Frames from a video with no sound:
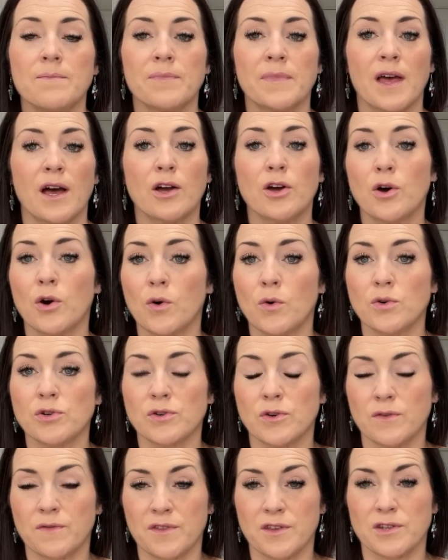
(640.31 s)
a coat
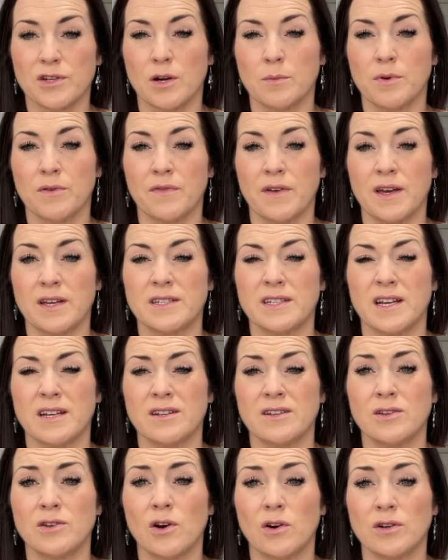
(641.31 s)
over the top of it
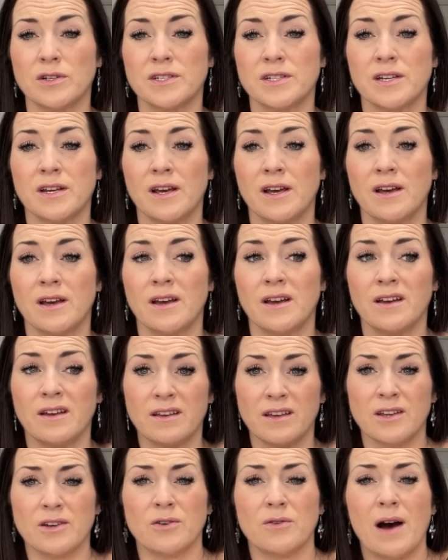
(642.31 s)
and not,
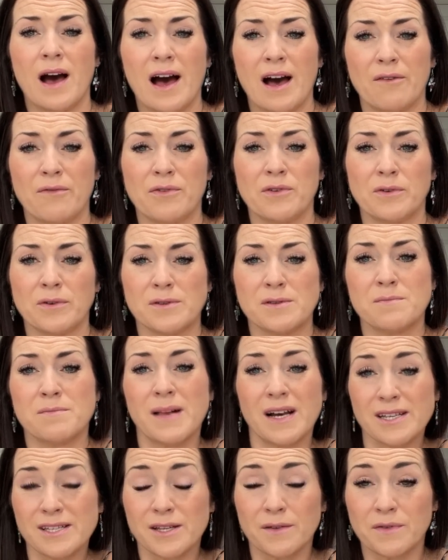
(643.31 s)
you know, have those
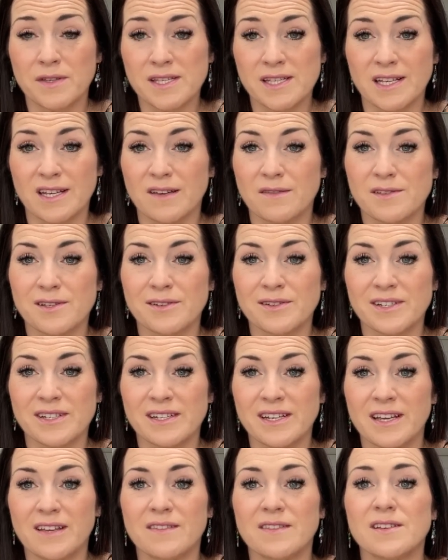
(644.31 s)
massive sleeves
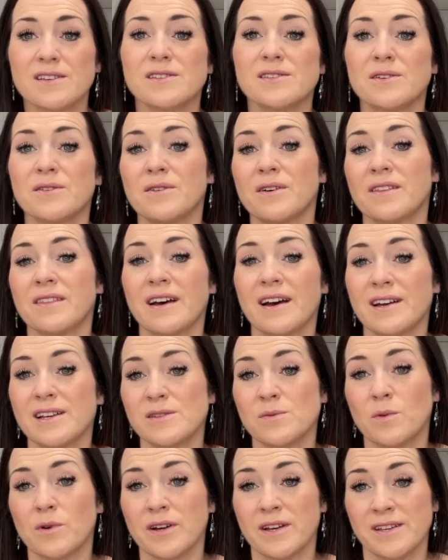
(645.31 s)
underneath. So that
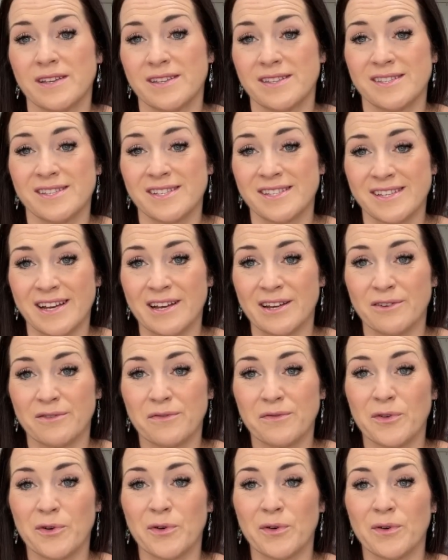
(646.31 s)
is what it is designed
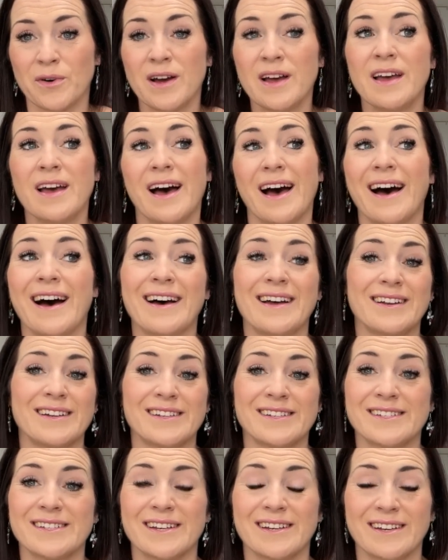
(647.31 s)
for.
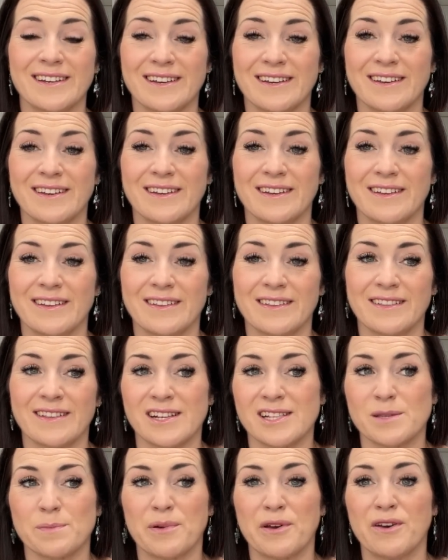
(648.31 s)
And
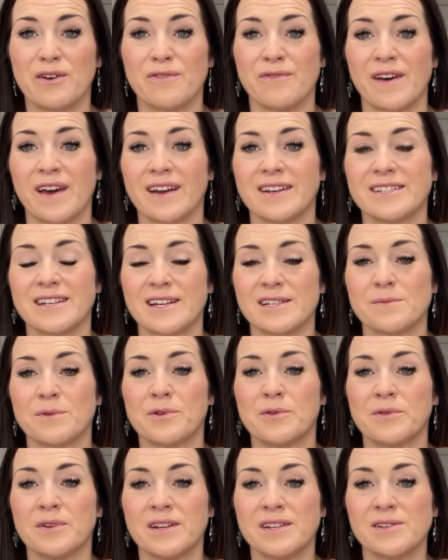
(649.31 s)
that's perfect. As we're
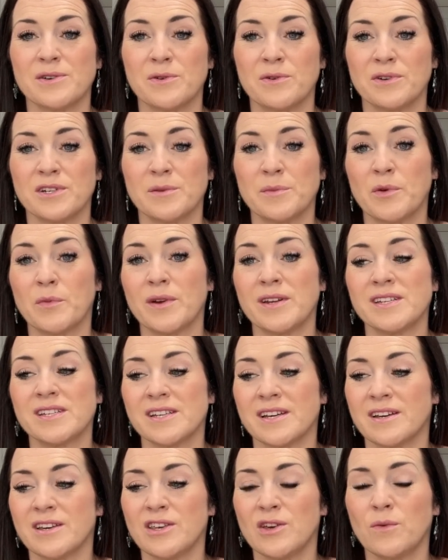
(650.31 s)
going into autumn and
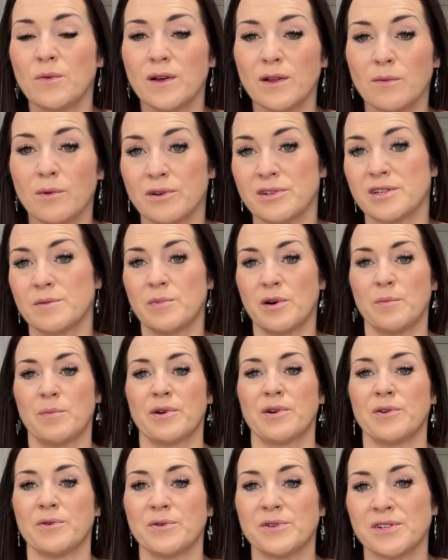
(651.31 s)
winter, you will want to pop a
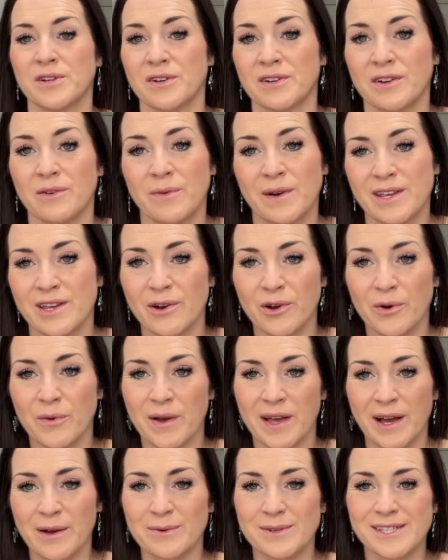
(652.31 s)
coat on when you're
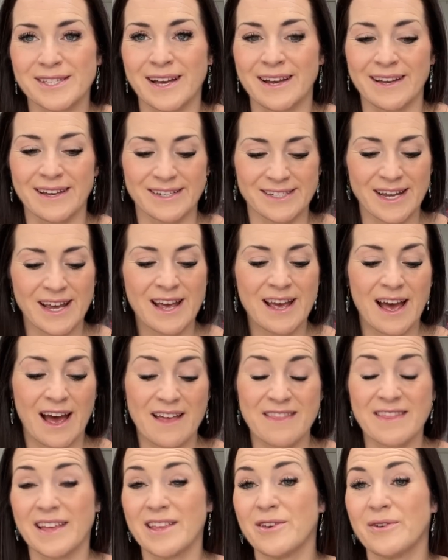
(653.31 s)
going outside,
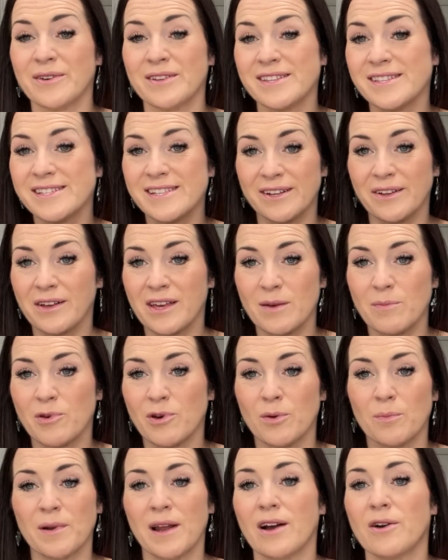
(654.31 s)
and then you can still keep
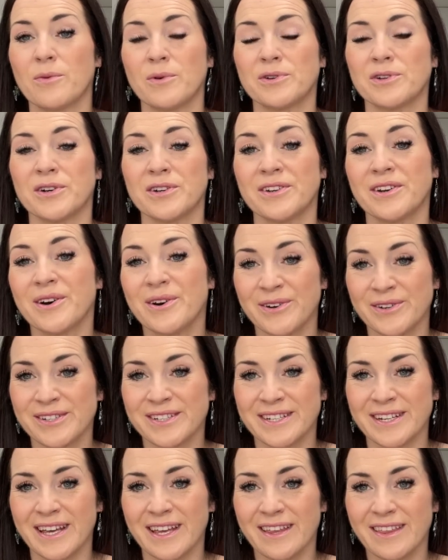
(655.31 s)
your Blackwood on
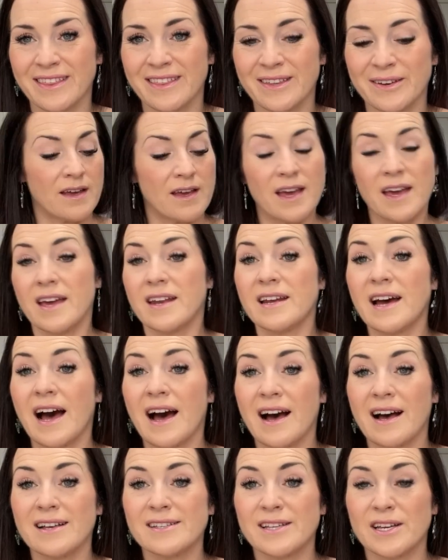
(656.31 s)
underneath. It
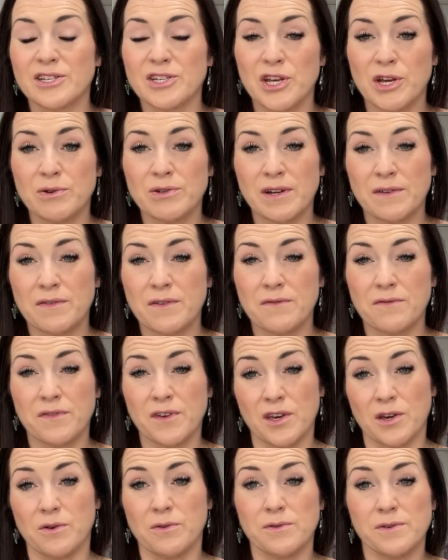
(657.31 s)
has two different
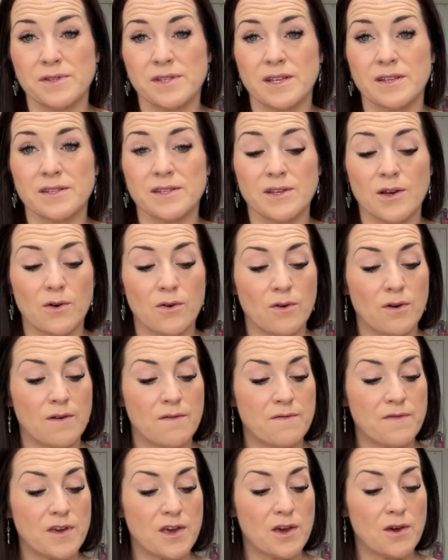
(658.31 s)
views. So
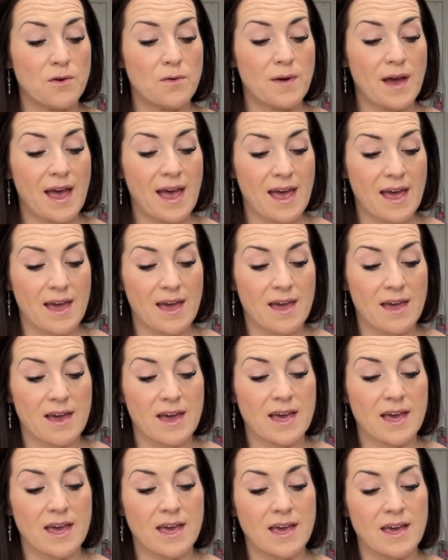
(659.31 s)
view A
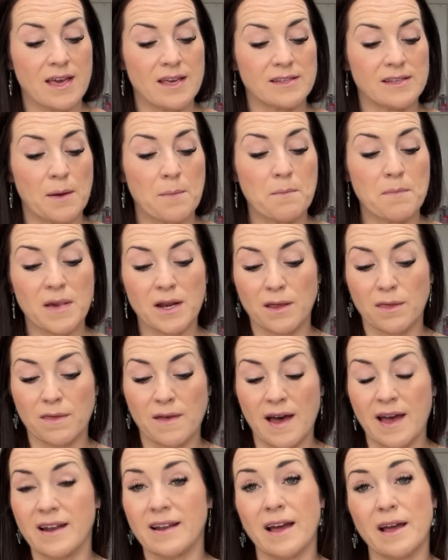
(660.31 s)
is a
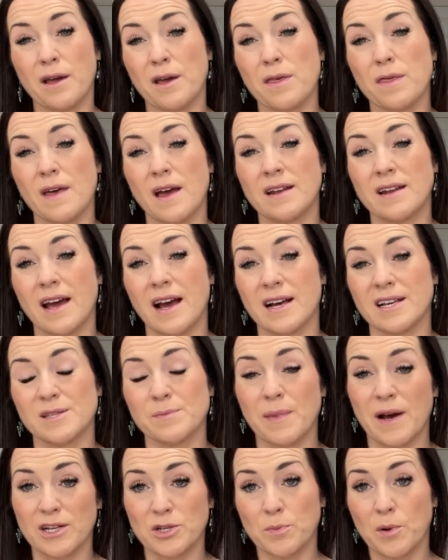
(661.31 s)
mid-thigh length and it has
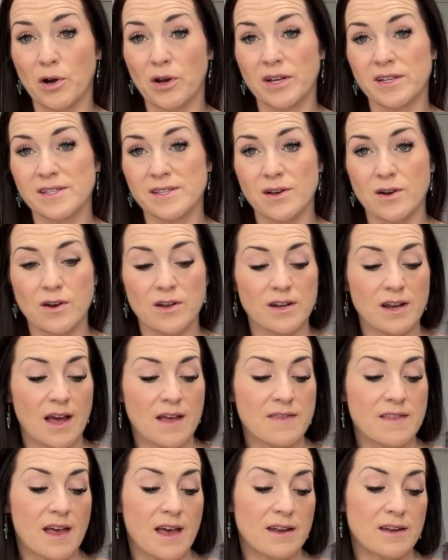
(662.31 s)
patch pockets on,
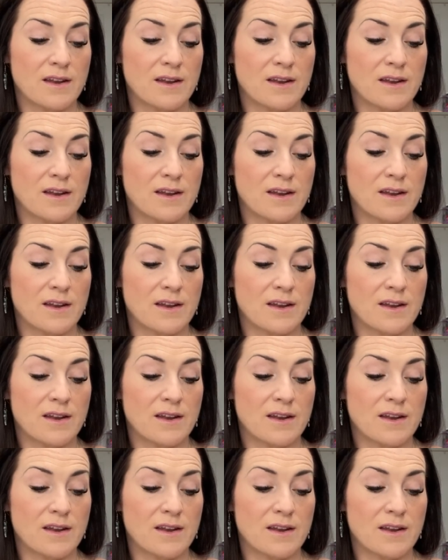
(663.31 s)
and then